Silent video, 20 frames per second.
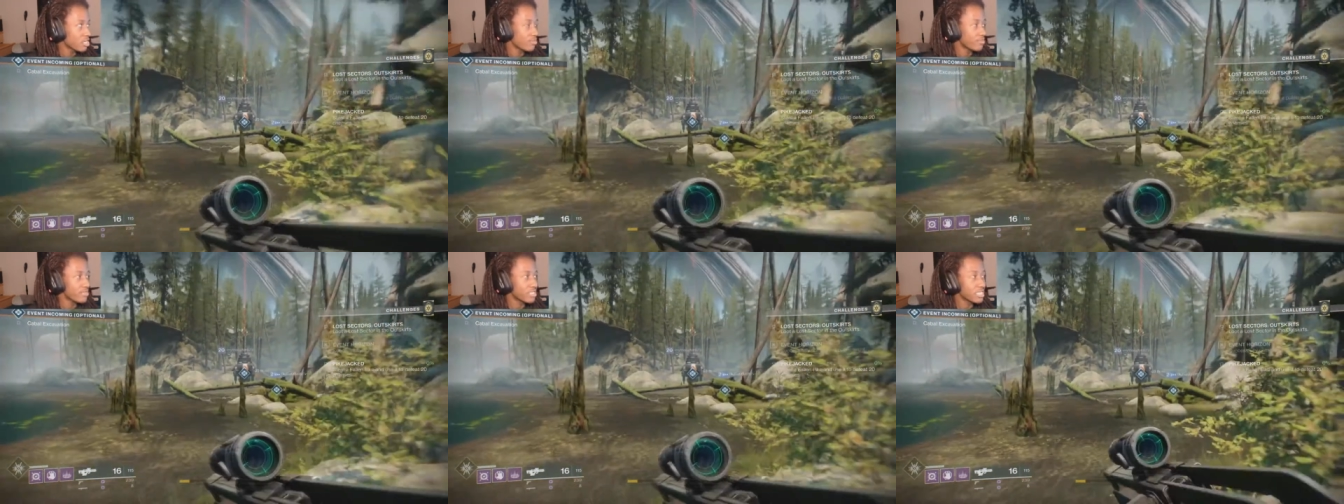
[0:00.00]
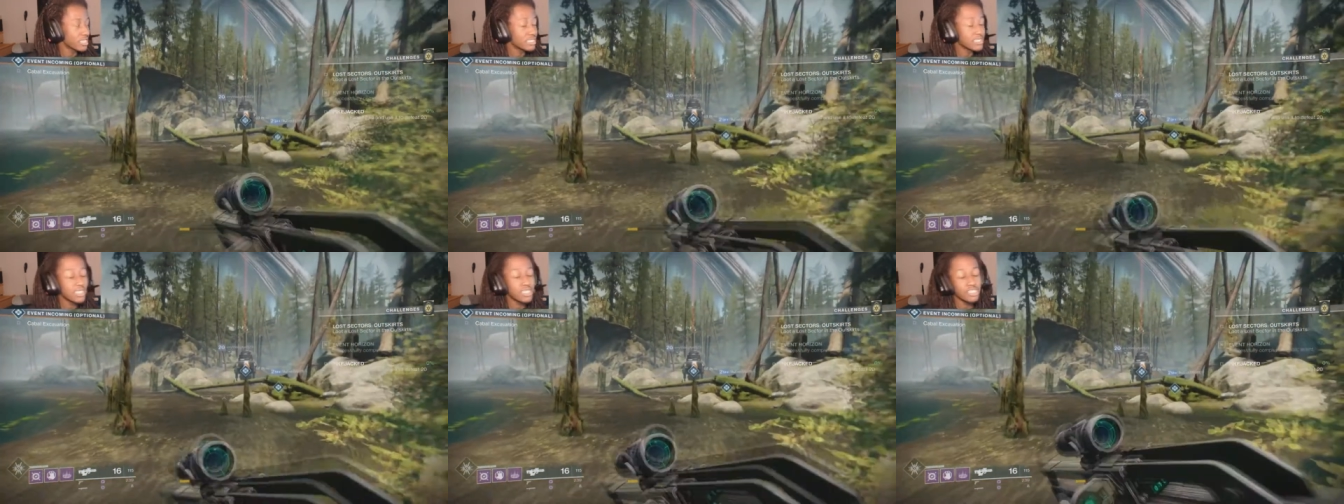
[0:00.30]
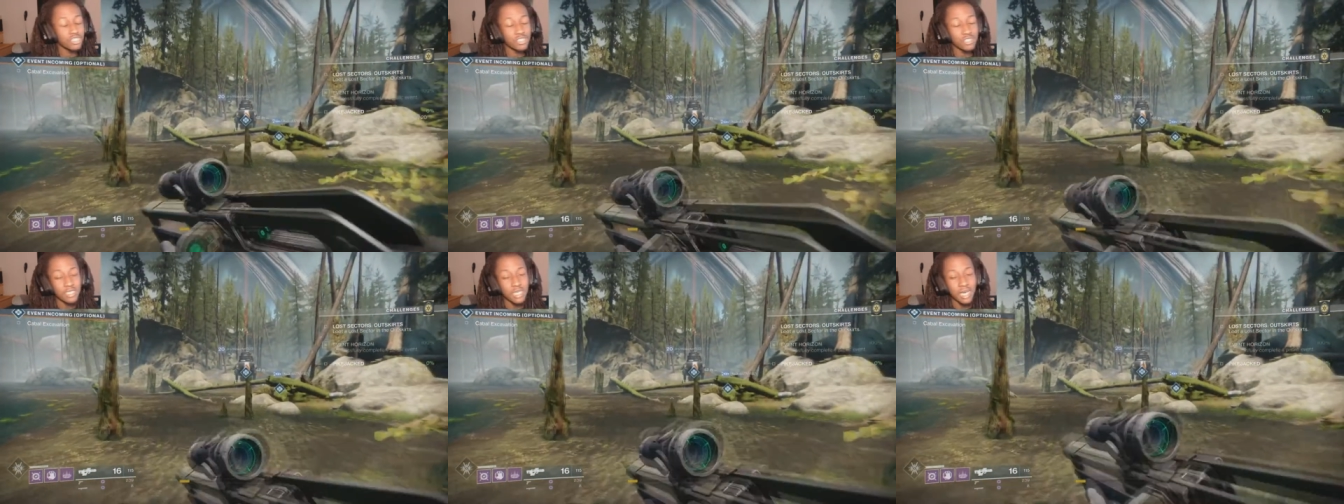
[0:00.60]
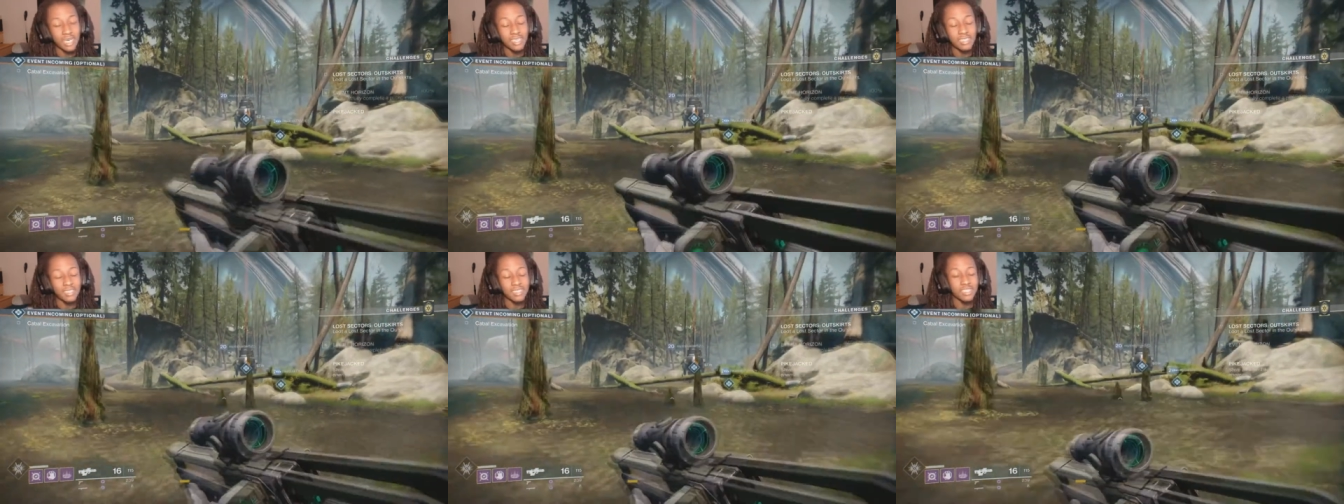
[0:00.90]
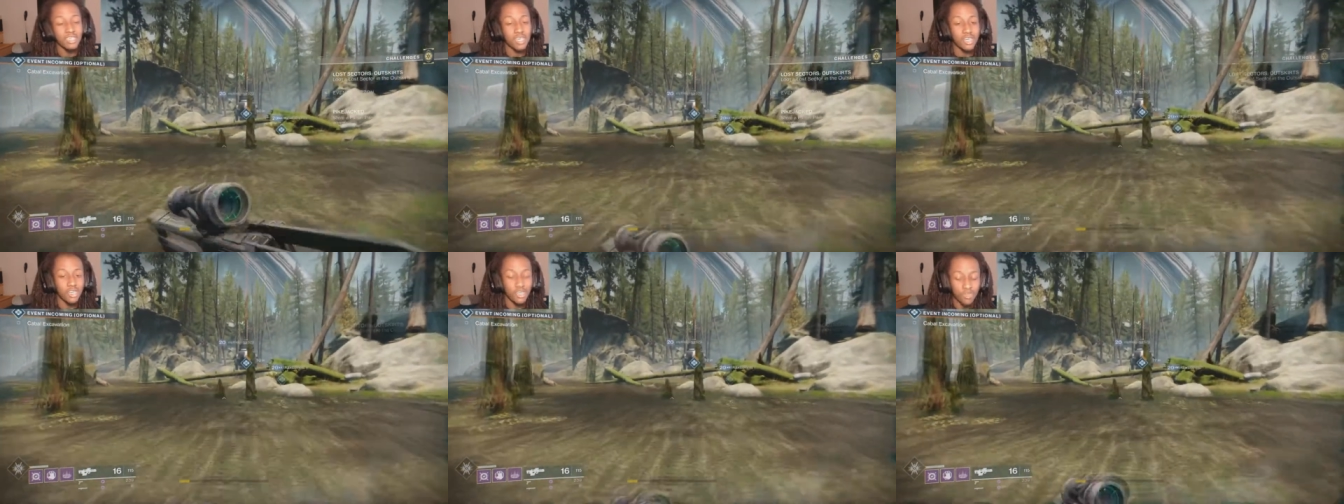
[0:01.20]
Because as you guys
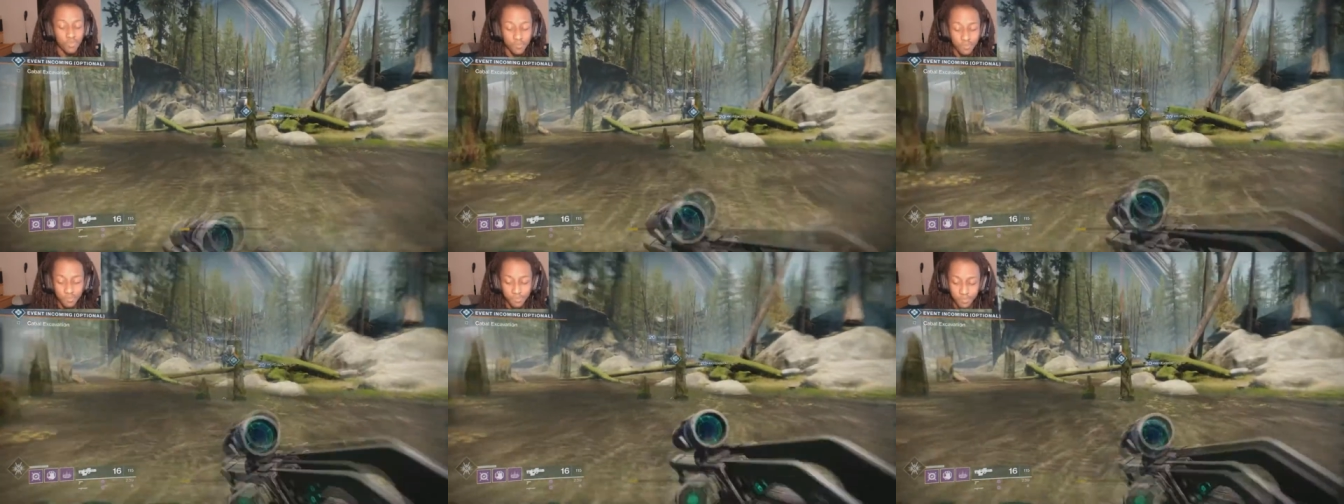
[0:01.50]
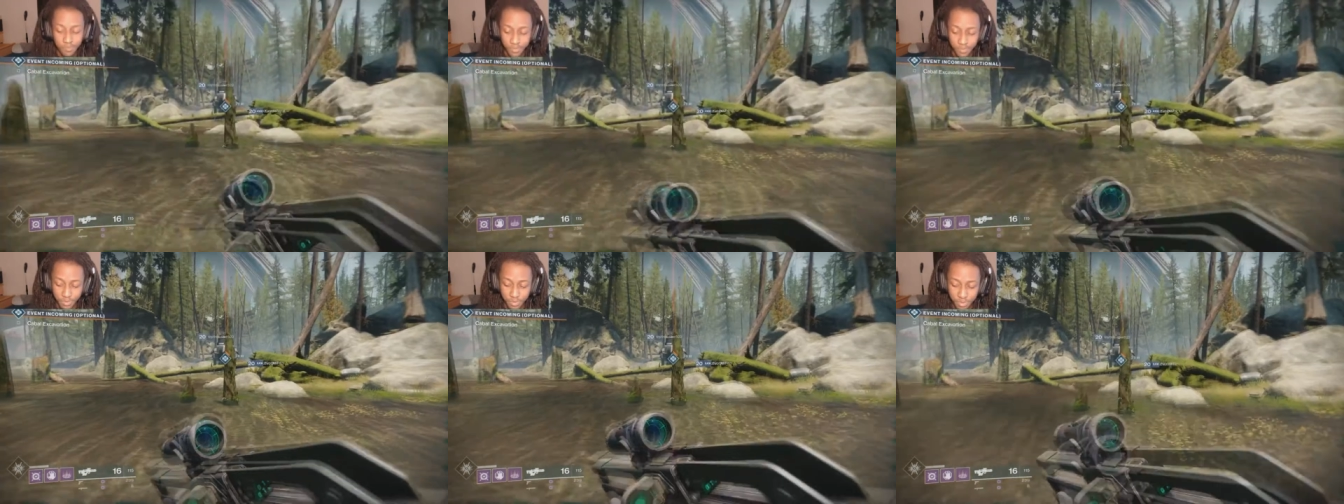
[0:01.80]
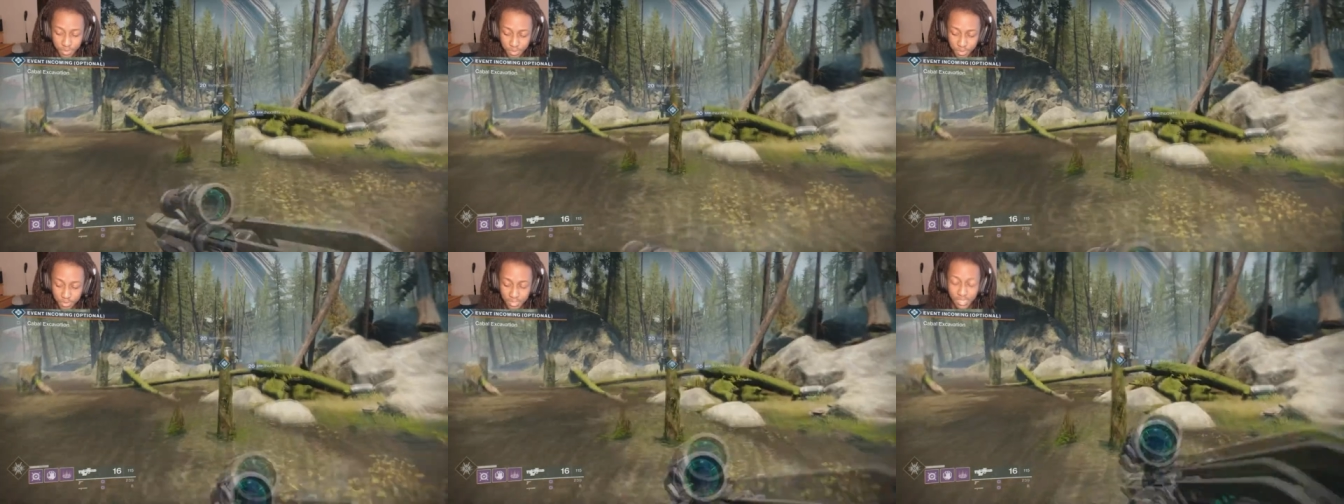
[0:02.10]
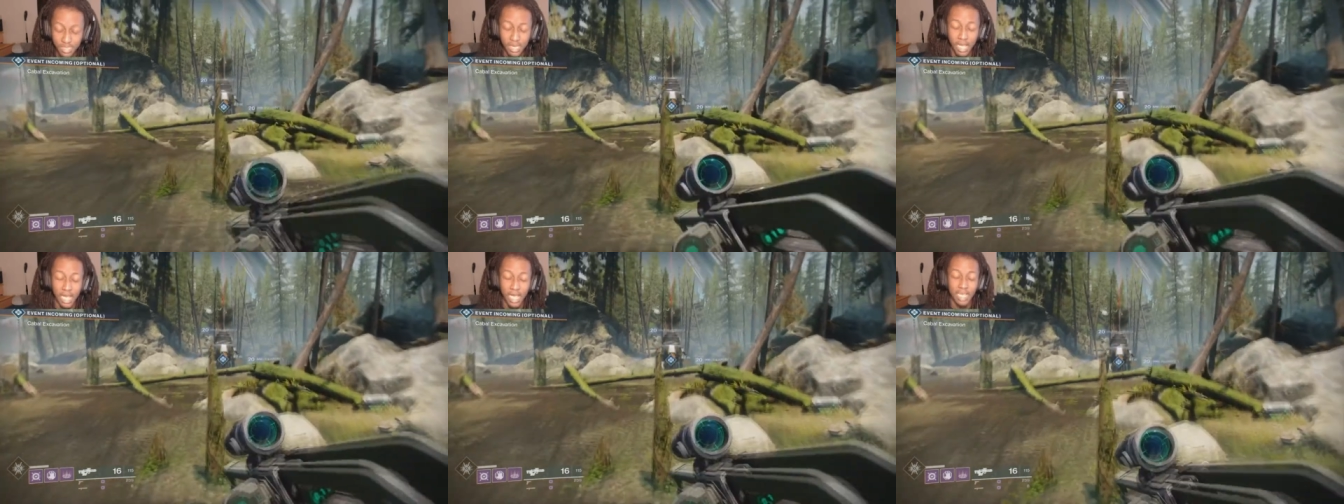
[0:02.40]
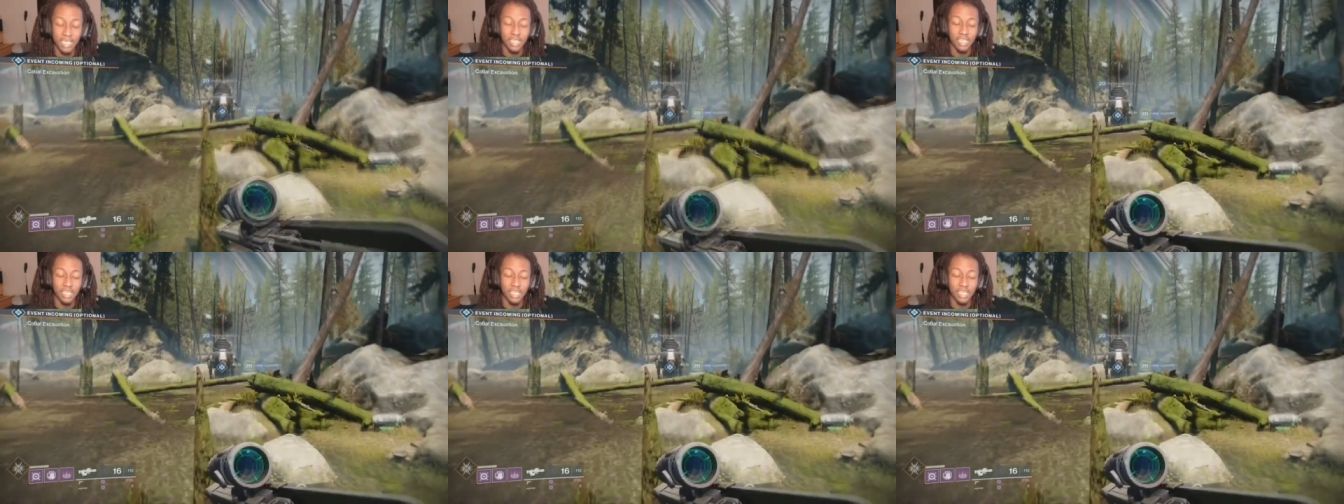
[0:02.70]
know, I